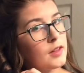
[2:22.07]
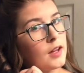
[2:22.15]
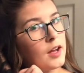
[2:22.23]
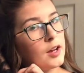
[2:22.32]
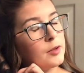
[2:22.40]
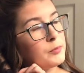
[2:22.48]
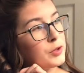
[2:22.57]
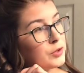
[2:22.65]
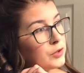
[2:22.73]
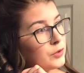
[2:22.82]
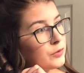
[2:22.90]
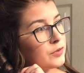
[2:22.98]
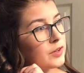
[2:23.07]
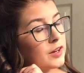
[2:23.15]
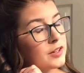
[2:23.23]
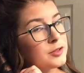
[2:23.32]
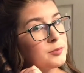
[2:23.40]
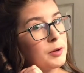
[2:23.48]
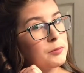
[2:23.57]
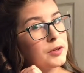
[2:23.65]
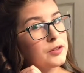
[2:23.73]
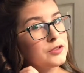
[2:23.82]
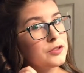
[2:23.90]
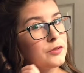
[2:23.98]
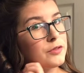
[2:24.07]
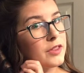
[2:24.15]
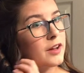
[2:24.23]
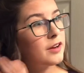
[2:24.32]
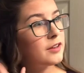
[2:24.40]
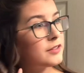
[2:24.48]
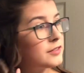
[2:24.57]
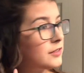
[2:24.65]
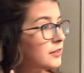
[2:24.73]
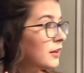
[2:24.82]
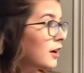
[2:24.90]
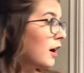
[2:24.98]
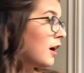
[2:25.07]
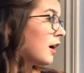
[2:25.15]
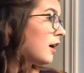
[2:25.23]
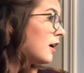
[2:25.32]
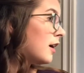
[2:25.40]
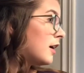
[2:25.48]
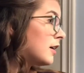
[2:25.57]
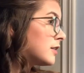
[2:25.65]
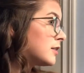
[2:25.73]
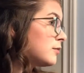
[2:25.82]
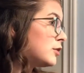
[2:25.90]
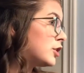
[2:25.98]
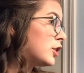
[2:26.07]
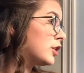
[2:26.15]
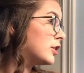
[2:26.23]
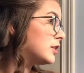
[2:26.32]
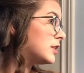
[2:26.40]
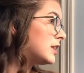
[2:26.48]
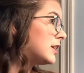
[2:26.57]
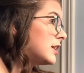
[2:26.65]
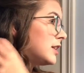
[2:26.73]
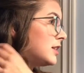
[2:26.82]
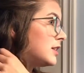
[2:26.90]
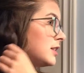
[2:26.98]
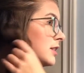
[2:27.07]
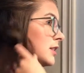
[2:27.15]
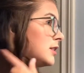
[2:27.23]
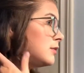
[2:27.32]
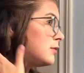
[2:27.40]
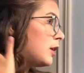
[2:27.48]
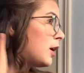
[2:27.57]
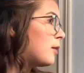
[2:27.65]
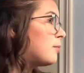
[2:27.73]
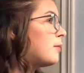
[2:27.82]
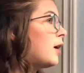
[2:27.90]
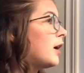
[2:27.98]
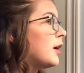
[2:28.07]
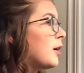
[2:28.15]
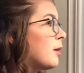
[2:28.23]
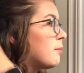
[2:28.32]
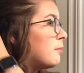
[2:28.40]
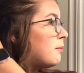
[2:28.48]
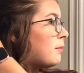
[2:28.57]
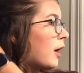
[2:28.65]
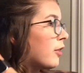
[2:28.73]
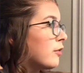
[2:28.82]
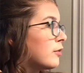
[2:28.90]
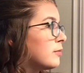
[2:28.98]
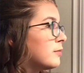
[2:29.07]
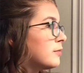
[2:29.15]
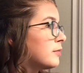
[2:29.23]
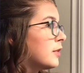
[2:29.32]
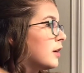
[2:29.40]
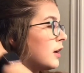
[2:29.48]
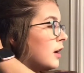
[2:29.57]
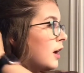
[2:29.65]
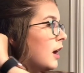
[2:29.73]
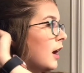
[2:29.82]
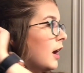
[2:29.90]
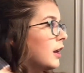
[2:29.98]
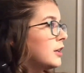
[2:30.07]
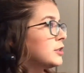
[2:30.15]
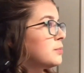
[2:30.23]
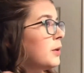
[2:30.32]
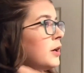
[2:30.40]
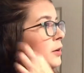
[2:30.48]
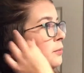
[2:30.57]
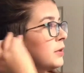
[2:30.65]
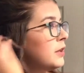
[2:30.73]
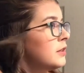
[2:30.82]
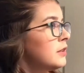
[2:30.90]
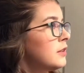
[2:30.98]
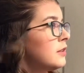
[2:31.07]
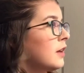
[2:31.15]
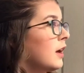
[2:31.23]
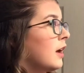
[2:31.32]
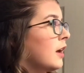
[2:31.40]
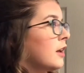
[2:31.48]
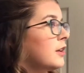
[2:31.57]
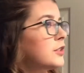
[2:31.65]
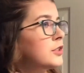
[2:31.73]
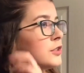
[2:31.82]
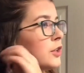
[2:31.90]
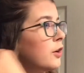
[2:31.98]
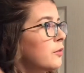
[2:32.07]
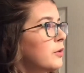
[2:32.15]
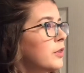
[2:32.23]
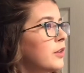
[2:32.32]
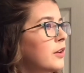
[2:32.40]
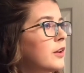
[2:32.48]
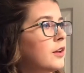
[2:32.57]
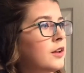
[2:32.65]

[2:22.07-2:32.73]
And I'm looking over there because my mirror's over there. So I'm currently in my bathroom. And I just pick up pieces and I just go with it.